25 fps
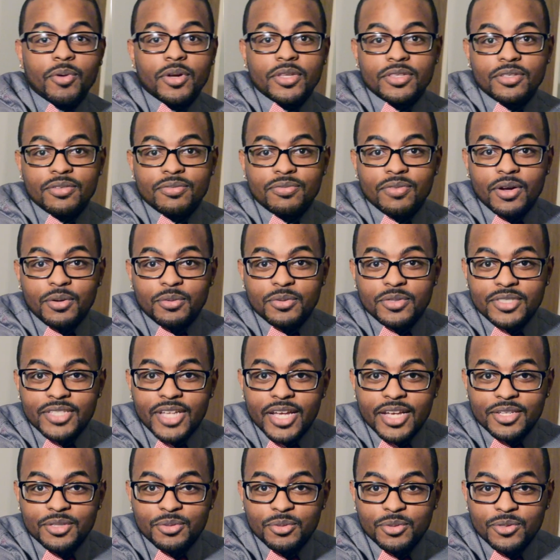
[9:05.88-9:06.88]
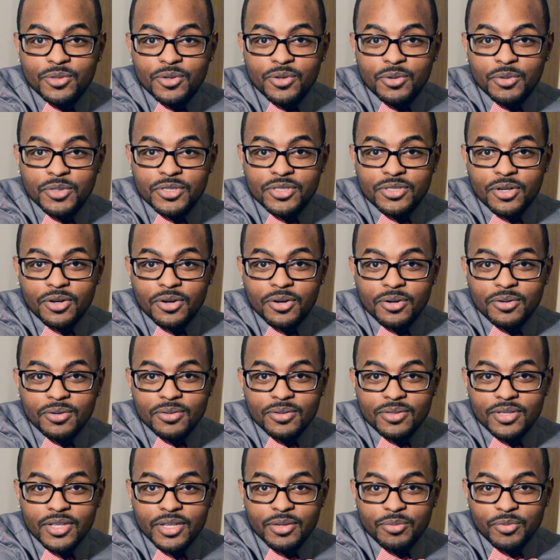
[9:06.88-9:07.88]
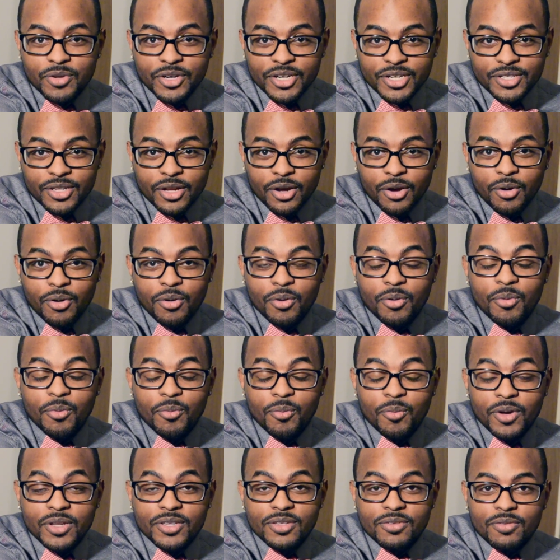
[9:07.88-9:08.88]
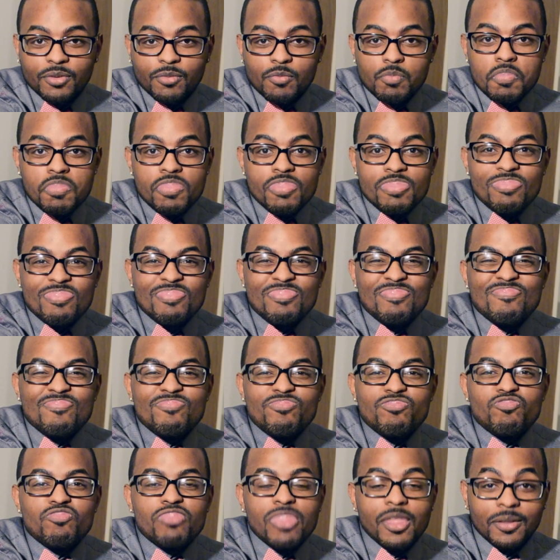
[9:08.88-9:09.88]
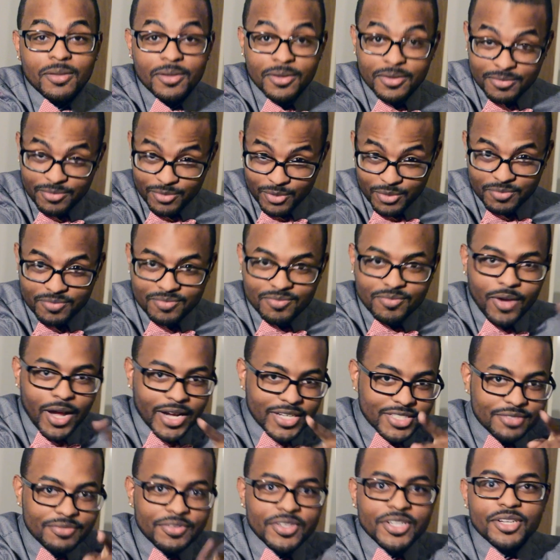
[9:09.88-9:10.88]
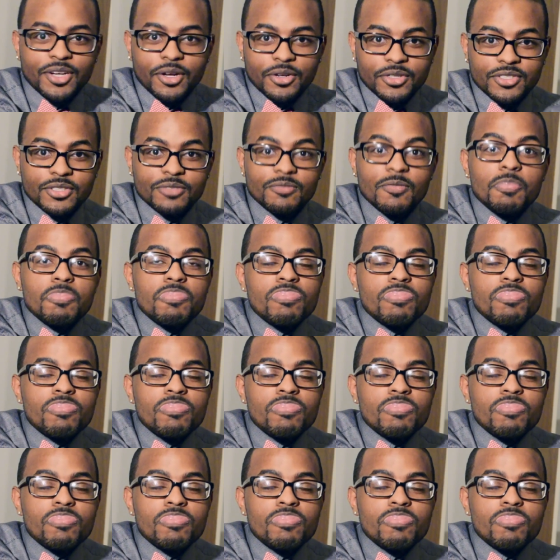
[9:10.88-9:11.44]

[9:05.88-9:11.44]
what the fuck was that you were doing with your lip ring though? What the? Look, well, watch the video. She,